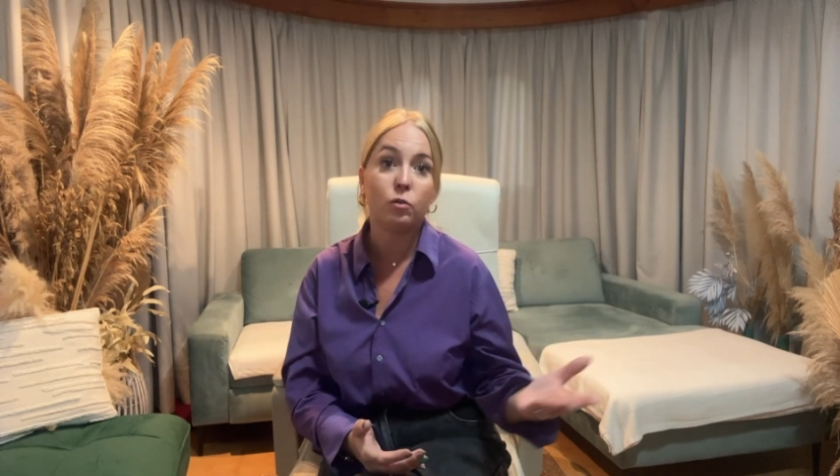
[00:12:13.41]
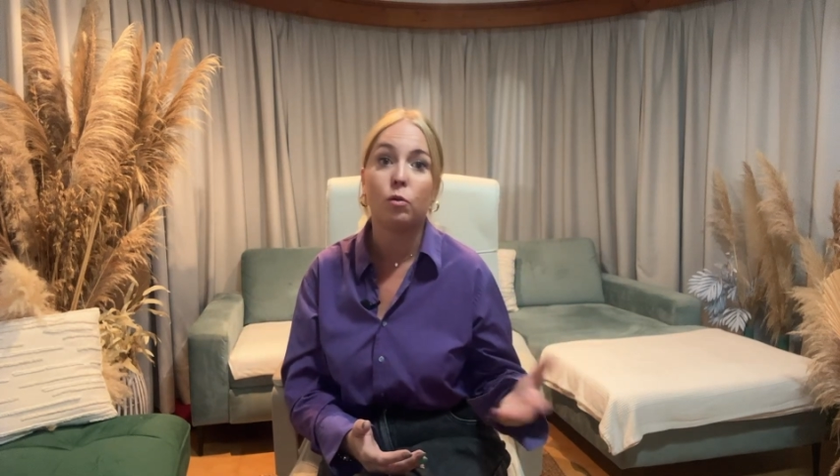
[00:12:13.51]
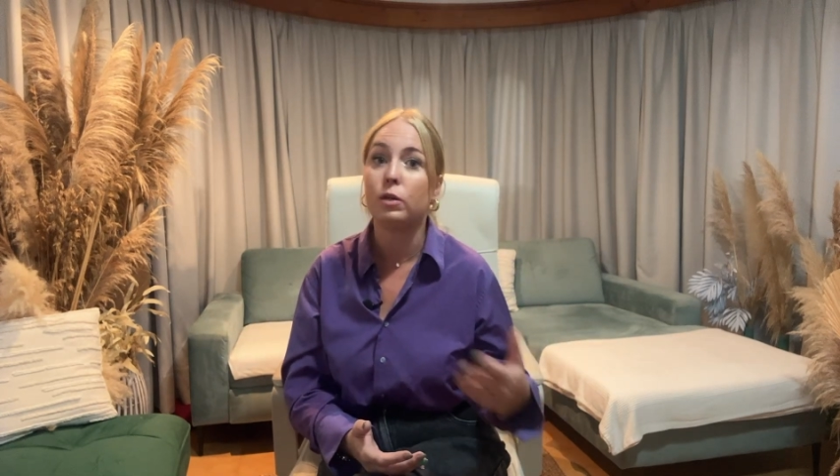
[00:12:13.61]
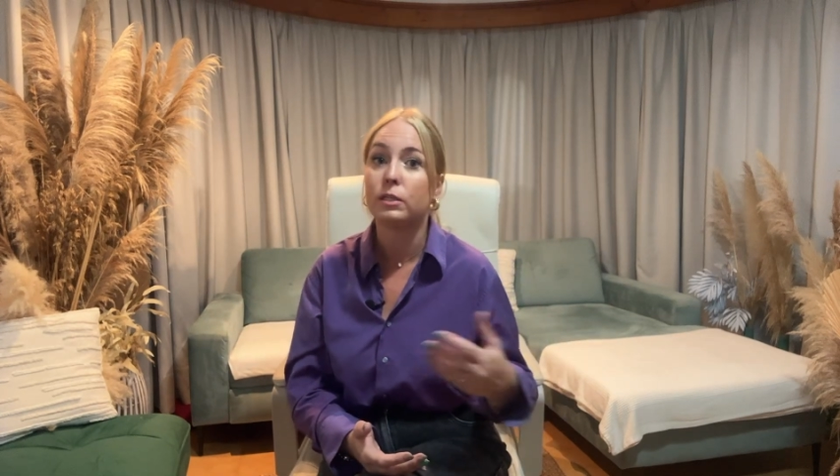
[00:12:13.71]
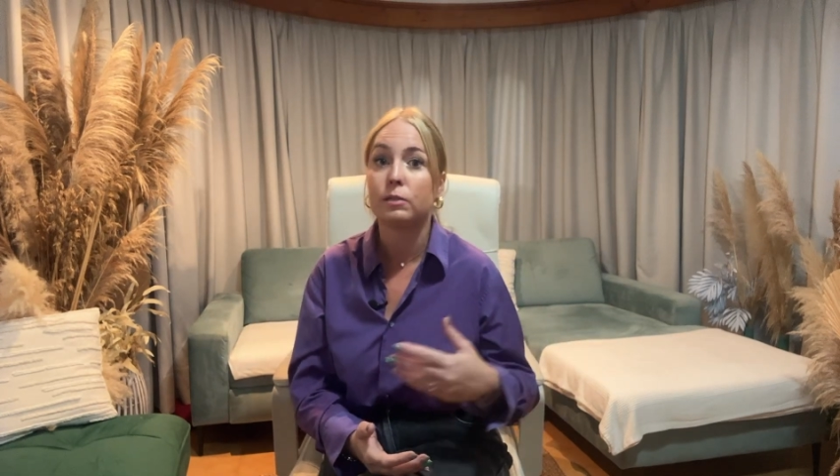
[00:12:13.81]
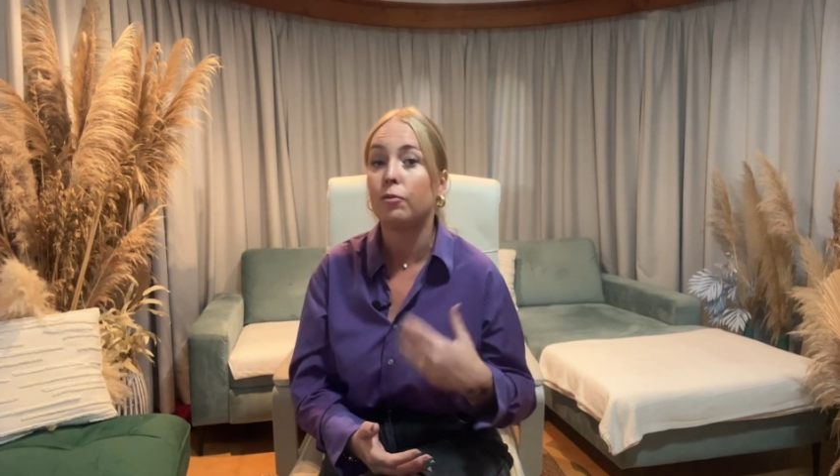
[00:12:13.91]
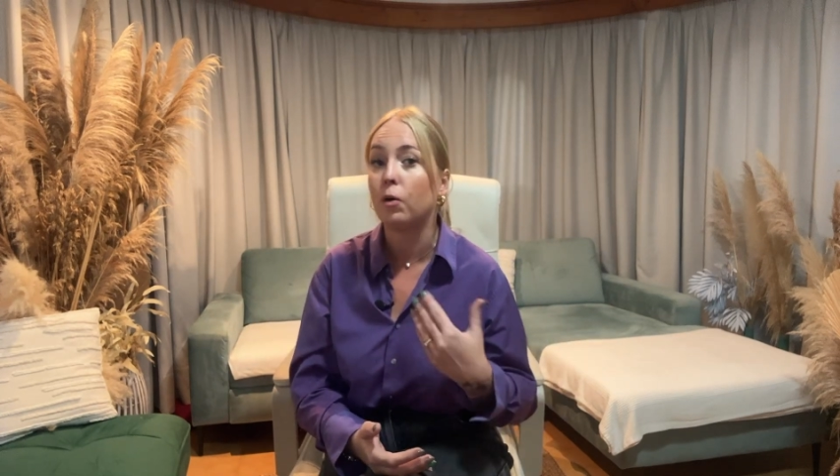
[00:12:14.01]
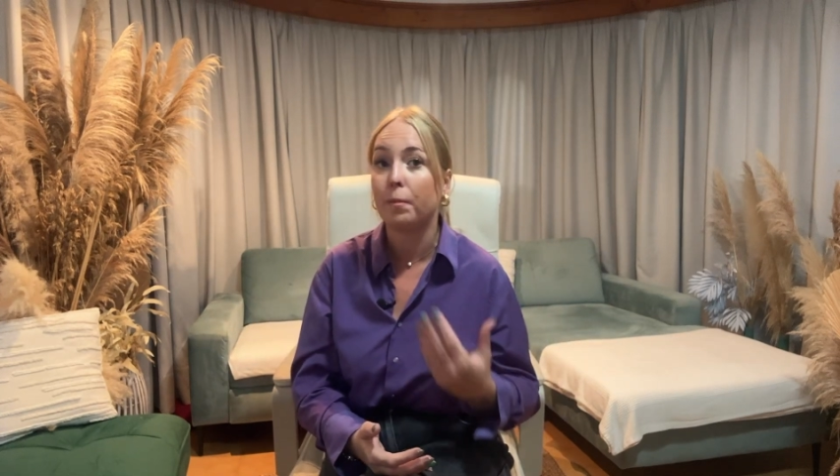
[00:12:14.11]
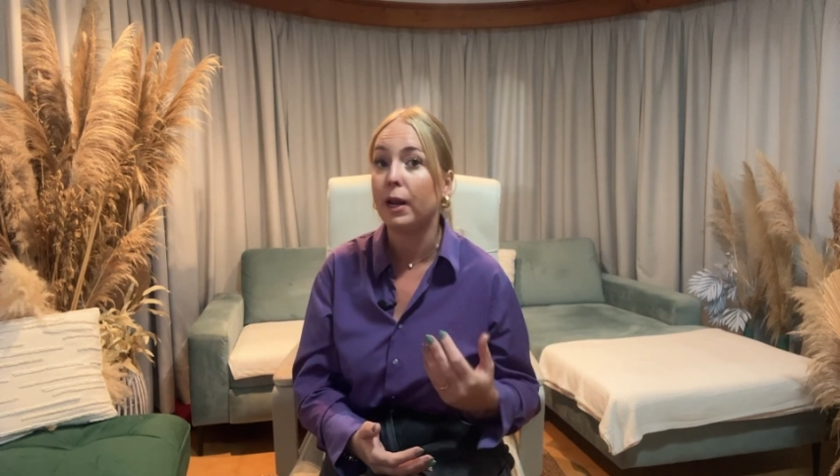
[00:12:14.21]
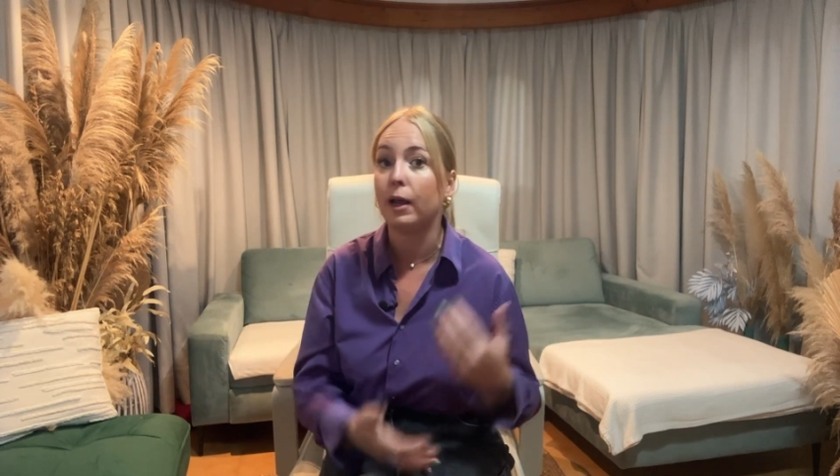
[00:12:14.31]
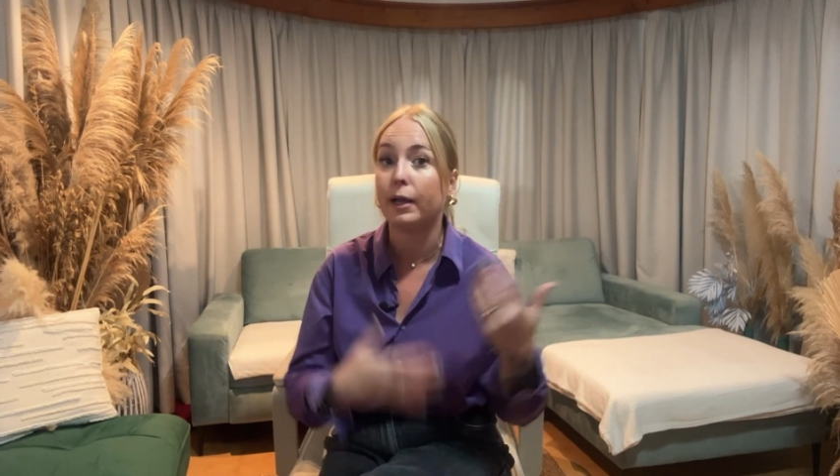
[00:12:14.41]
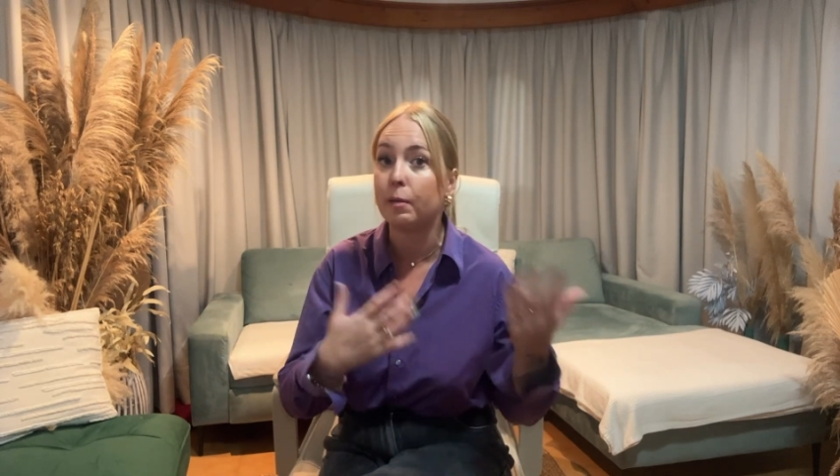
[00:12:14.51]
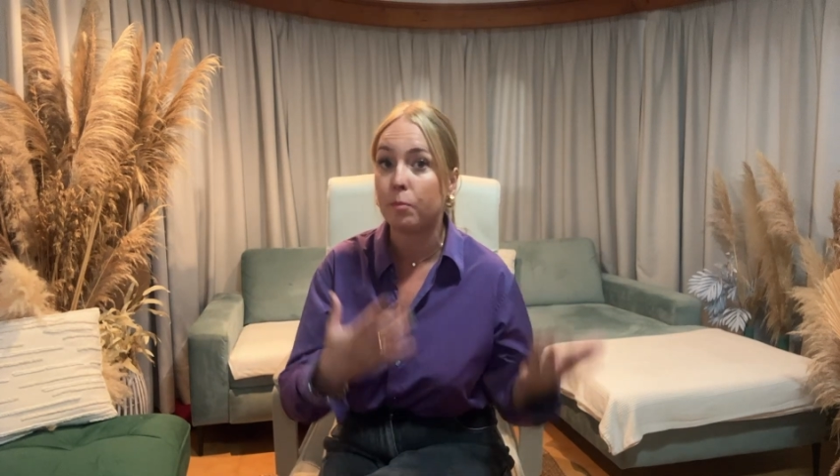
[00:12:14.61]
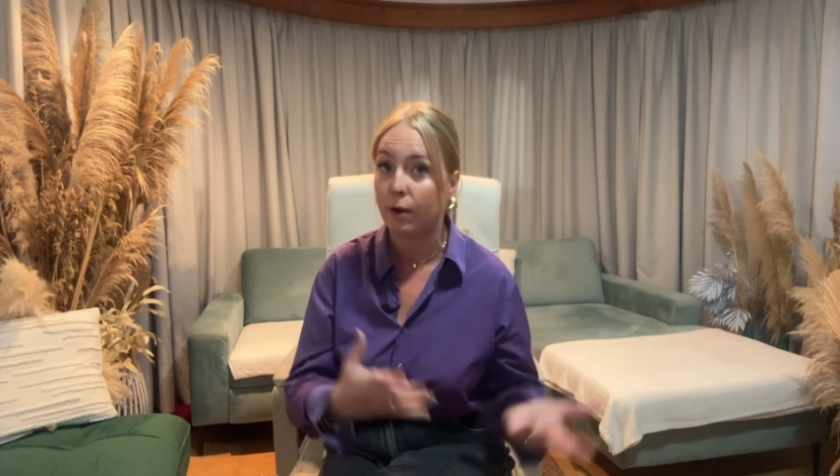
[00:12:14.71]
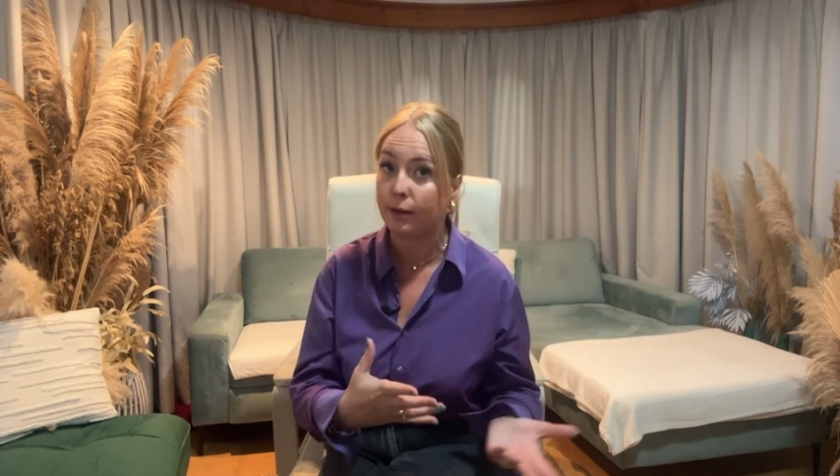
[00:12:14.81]
who is for me like a
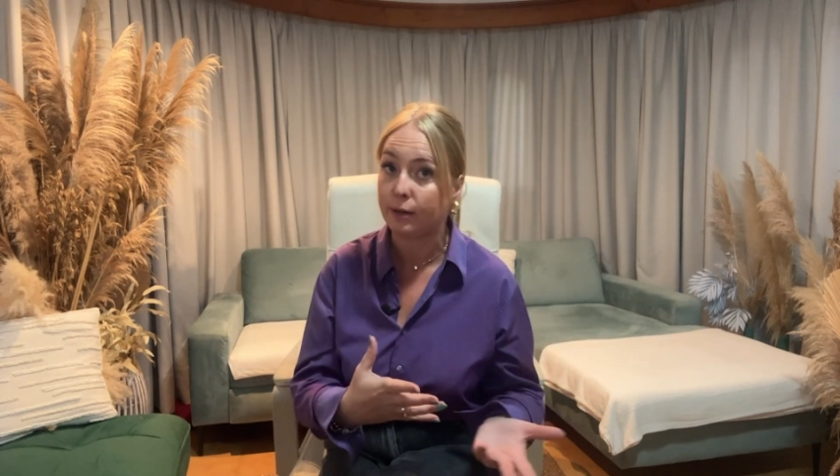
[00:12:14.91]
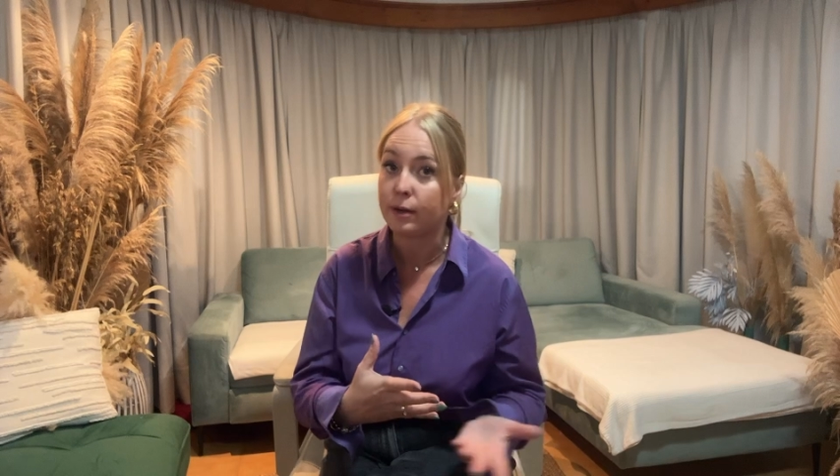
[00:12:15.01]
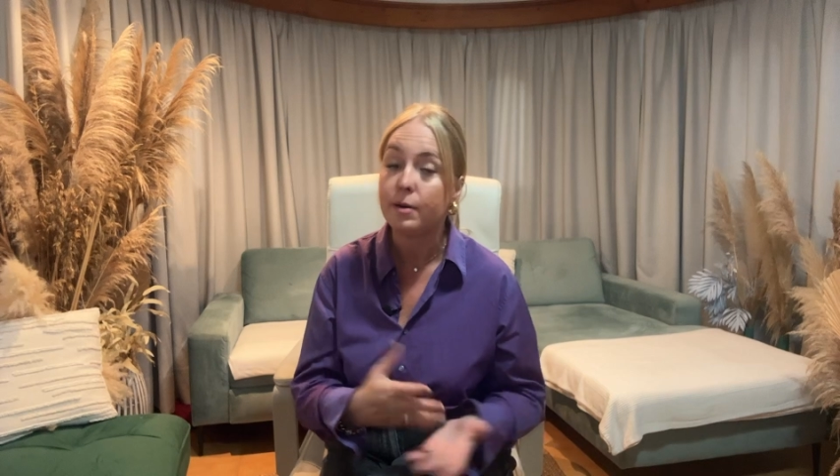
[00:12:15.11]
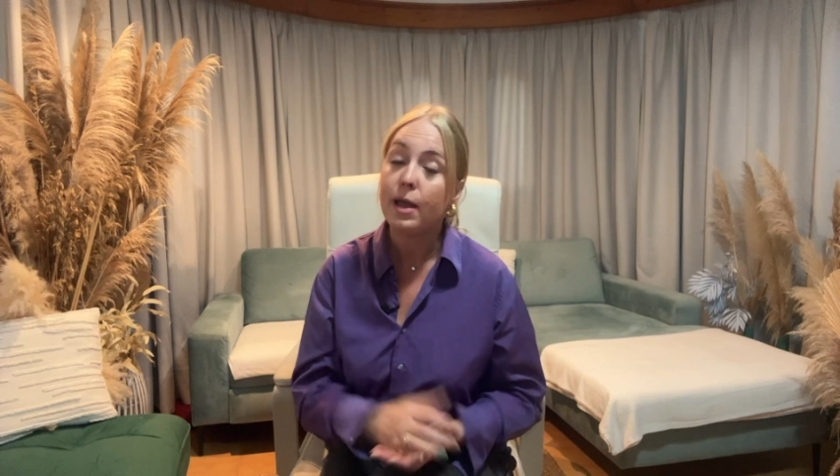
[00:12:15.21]
brother,